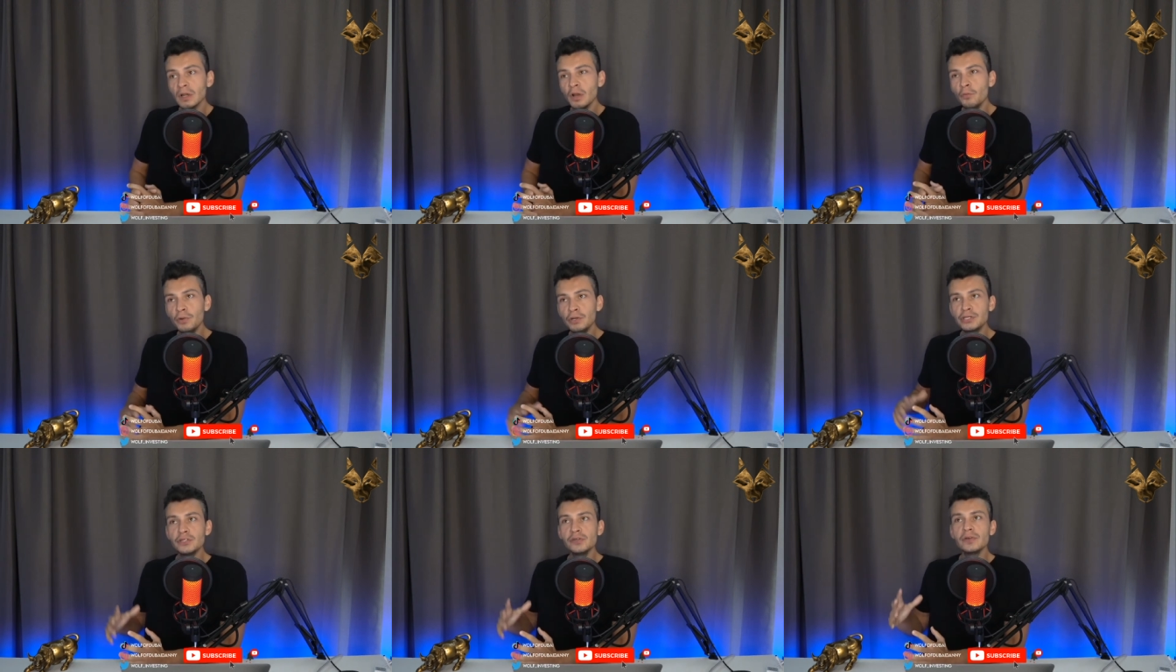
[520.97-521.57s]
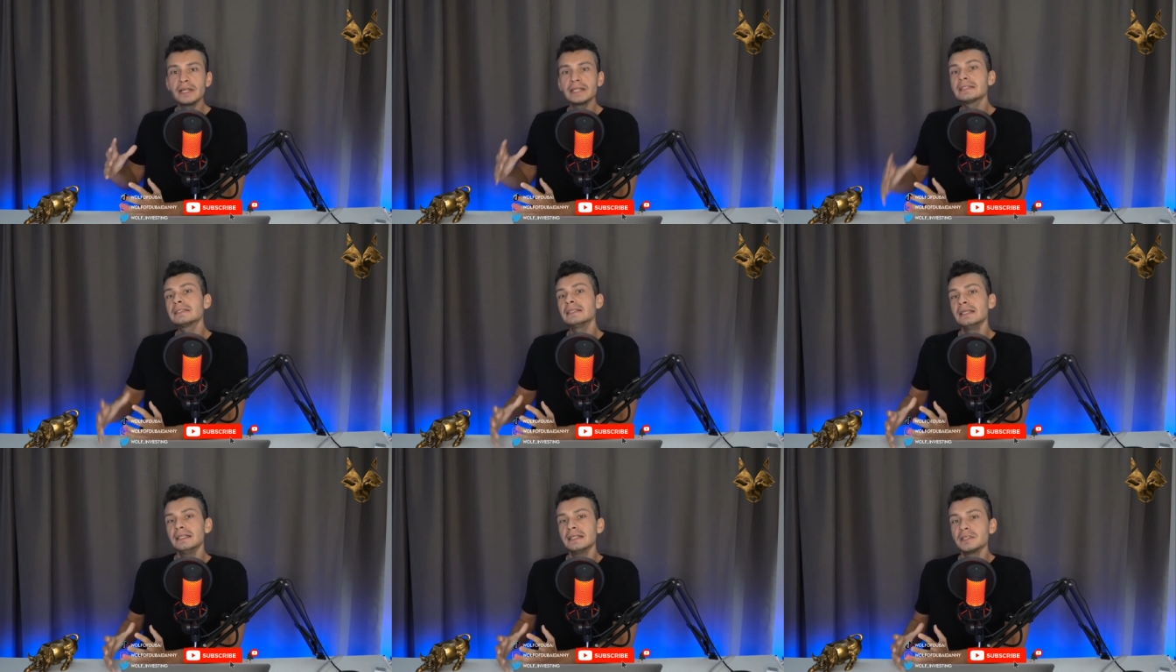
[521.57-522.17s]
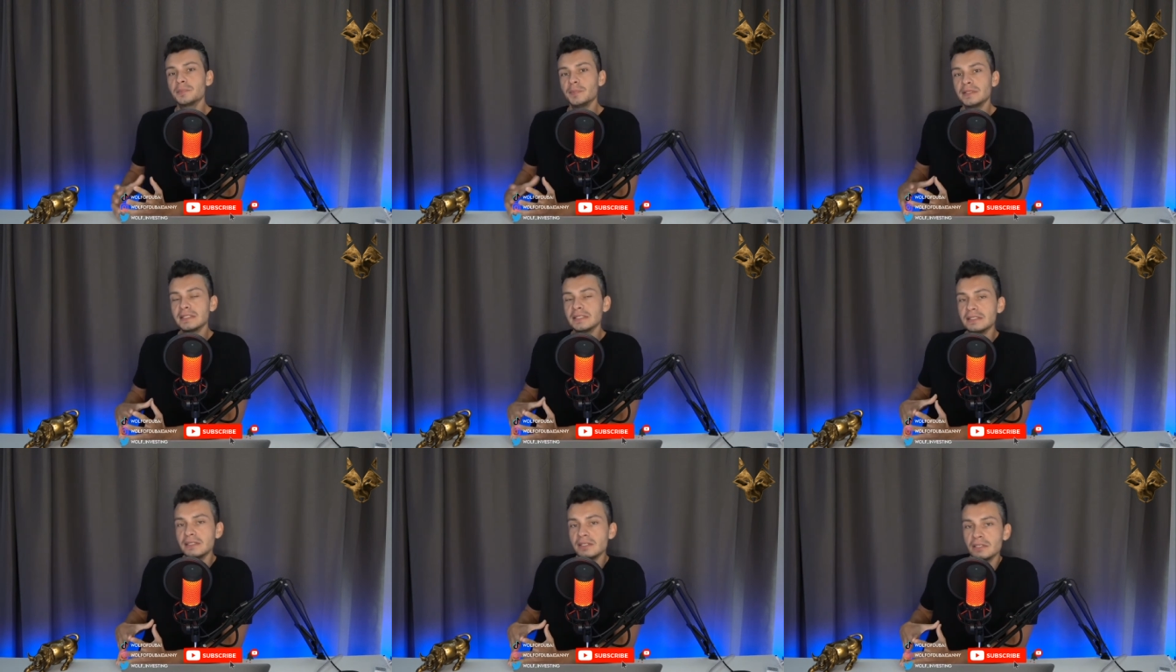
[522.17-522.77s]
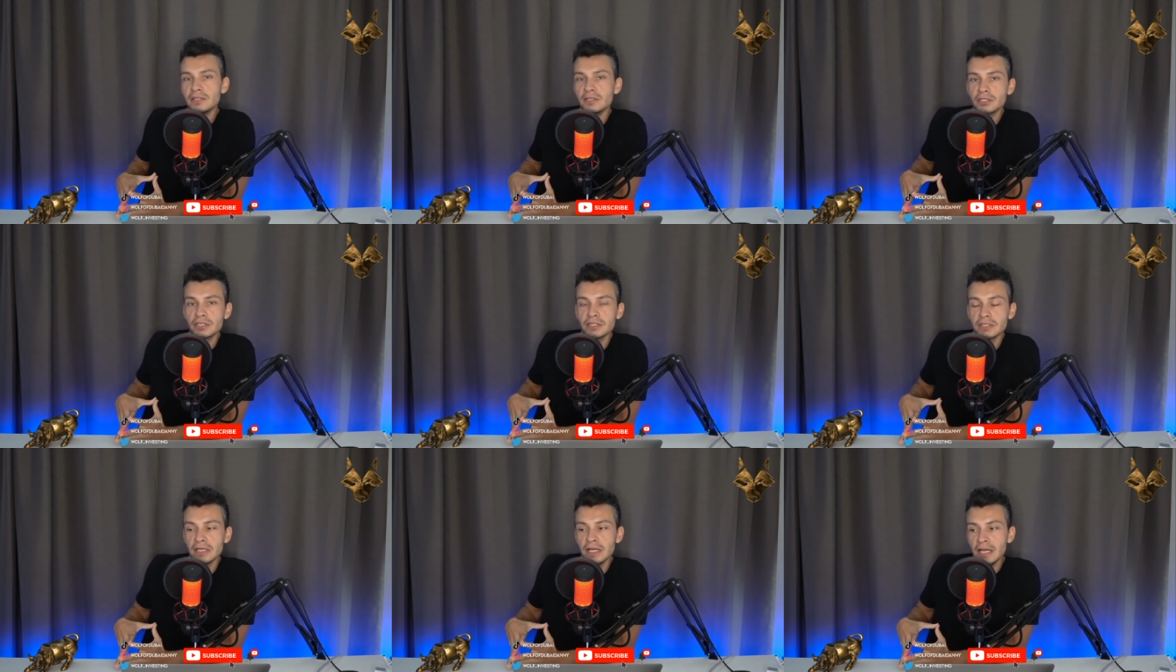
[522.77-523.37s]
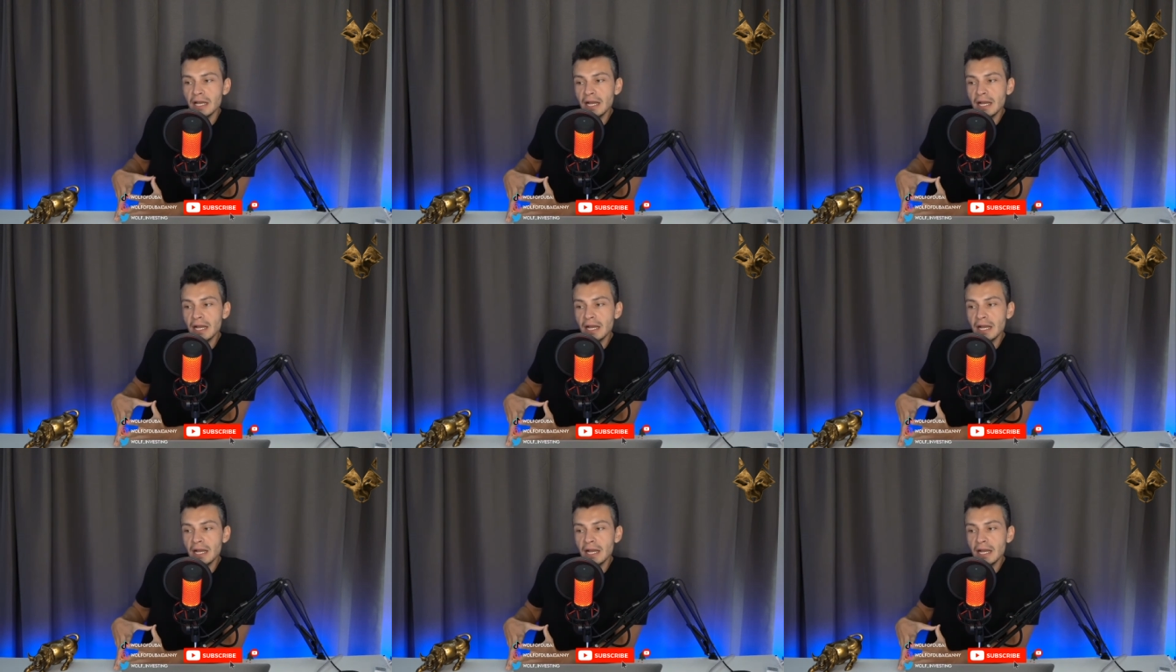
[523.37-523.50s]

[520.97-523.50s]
which you can see in these business decisions.